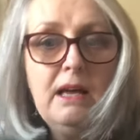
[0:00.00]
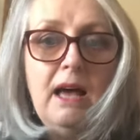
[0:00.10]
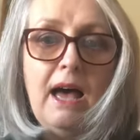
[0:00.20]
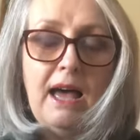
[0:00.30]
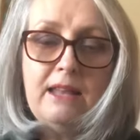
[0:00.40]

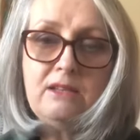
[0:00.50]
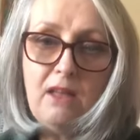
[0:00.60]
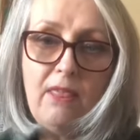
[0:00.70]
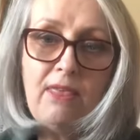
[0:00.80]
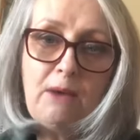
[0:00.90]
and
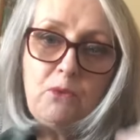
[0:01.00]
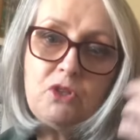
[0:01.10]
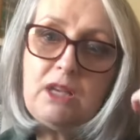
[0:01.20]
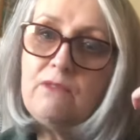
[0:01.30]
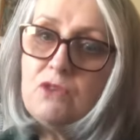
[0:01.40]
that
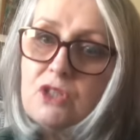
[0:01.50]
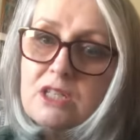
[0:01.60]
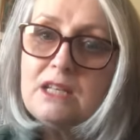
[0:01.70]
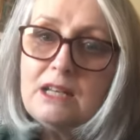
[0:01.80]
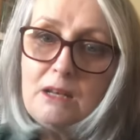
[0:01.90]
would give you just
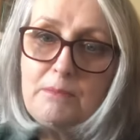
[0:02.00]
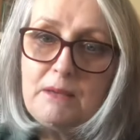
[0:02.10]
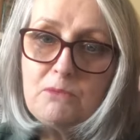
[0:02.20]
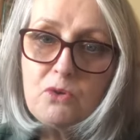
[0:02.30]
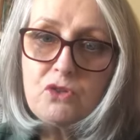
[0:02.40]
a little bit
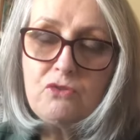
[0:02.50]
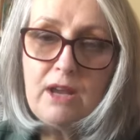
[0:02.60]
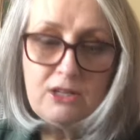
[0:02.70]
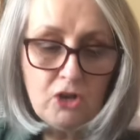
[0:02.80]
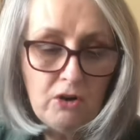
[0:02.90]
more
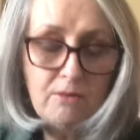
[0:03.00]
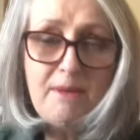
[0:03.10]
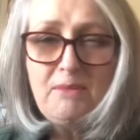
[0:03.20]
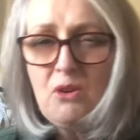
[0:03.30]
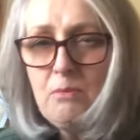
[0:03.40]
stretch.
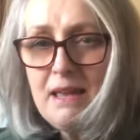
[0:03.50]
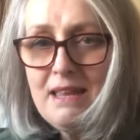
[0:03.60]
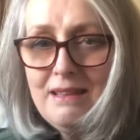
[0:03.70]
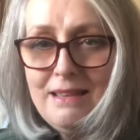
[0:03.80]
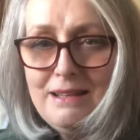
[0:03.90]
Remember, you're
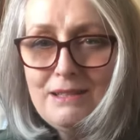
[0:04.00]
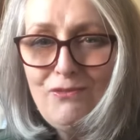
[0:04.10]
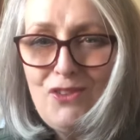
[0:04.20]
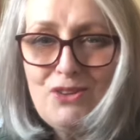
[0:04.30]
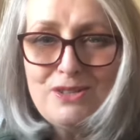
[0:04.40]
making these
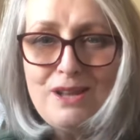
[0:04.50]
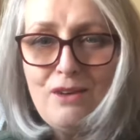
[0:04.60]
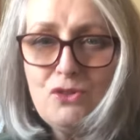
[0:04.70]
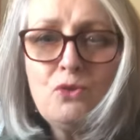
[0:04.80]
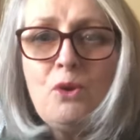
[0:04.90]
for
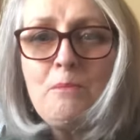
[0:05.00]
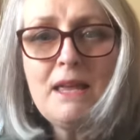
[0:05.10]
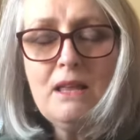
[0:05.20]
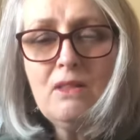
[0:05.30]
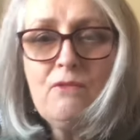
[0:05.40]
yourselves. You're not
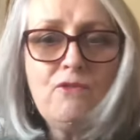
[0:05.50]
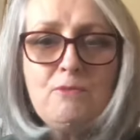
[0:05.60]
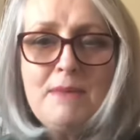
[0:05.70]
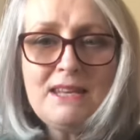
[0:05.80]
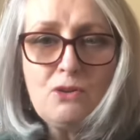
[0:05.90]
making them for
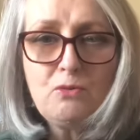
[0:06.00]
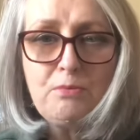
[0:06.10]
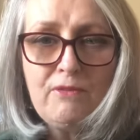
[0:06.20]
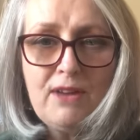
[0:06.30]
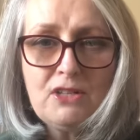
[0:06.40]
medical
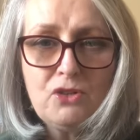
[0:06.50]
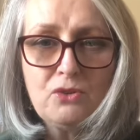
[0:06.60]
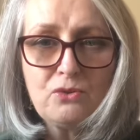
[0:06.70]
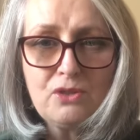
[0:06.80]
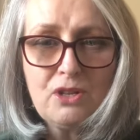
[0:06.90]

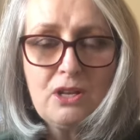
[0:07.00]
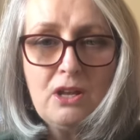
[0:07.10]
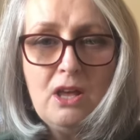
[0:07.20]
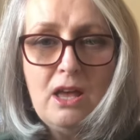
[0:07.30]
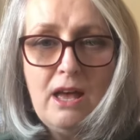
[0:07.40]
professionals that
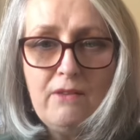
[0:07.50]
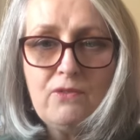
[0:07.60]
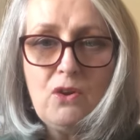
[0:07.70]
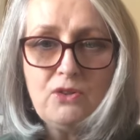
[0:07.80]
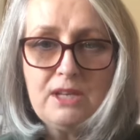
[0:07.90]
have
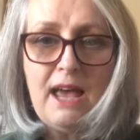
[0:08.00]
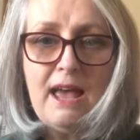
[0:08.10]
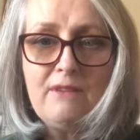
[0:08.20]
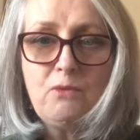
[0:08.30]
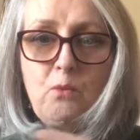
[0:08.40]
got to
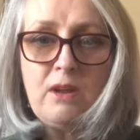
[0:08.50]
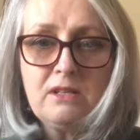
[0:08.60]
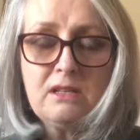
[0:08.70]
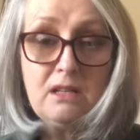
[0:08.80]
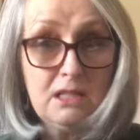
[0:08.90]
have one
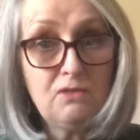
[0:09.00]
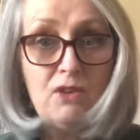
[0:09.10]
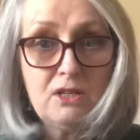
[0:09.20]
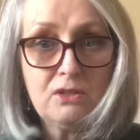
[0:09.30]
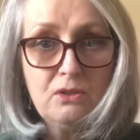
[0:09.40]
size
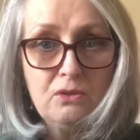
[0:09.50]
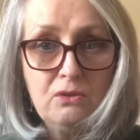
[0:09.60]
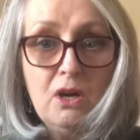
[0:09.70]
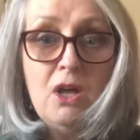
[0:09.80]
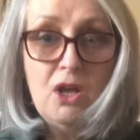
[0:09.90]
fits all.
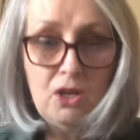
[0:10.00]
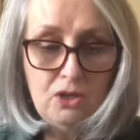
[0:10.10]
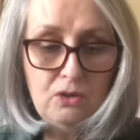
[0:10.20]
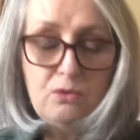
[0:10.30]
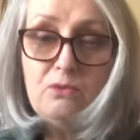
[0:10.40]

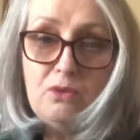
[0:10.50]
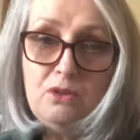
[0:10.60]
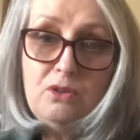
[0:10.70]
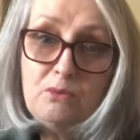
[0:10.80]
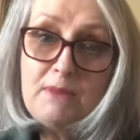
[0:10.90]

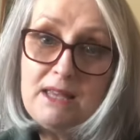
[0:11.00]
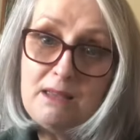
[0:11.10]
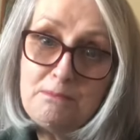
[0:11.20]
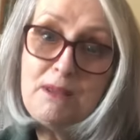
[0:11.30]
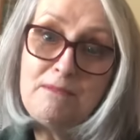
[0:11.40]
You're
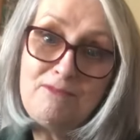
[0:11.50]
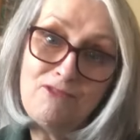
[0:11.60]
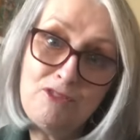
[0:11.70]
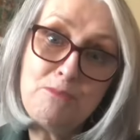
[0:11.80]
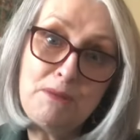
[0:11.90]
making
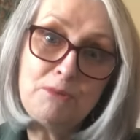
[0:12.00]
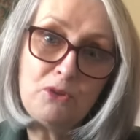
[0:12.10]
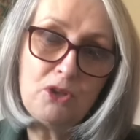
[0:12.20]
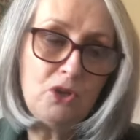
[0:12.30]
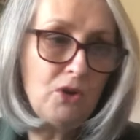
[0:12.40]
for people
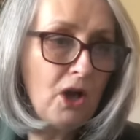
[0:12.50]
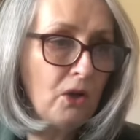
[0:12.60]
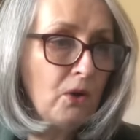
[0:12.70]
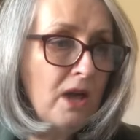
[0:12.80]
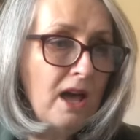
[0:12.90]
that you
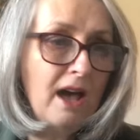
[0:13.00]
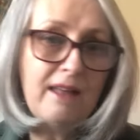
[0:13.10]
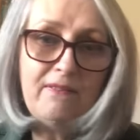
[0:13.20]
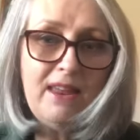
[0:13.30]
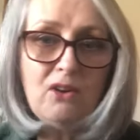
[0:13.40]
know,
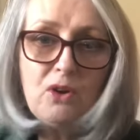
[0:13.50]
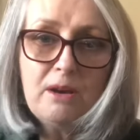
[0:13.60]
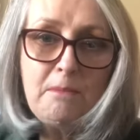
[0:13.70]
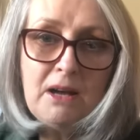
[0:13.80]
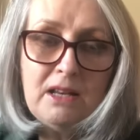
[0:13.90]
and they're not going to
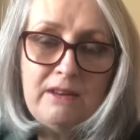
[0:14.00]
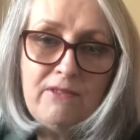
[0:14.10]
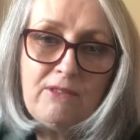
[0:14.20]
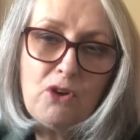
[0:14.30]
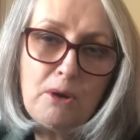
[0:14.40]
mind if
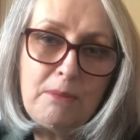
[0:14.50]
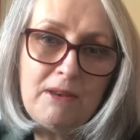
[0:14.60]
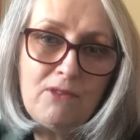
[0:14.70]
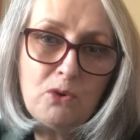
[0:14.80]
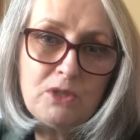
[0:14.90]
they've got a bit
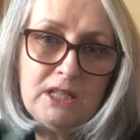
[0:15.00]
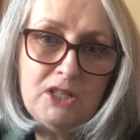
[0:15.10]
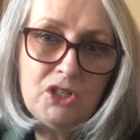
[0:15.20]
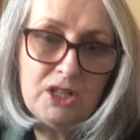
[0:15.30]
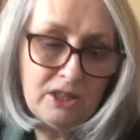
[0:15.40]
of old
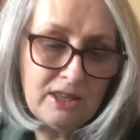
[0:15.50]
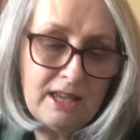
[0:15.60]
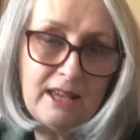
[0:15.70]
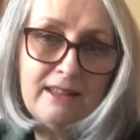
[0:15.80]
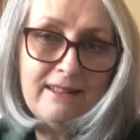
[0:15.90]
t-shirt
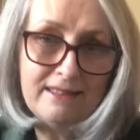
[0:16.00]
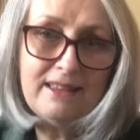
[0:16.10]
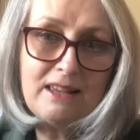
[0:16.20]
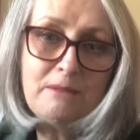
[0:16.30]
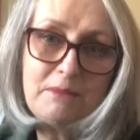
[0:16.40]
there. They're
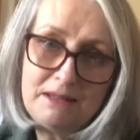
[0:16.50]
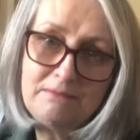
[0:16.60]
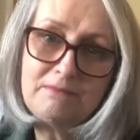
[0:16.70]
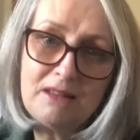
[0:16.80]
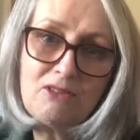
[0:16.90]
going to be
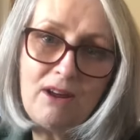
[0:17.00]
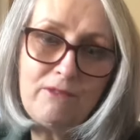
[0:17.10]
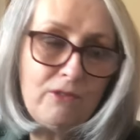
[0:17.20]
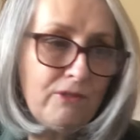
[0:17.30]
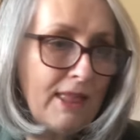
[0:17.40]

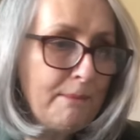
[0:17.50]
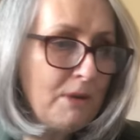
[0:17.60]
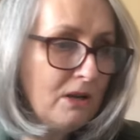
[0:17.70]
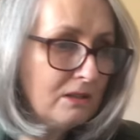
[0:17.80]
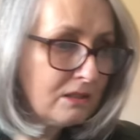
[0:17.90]
grateful for that
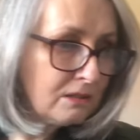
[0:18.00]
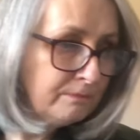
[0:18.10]
mask.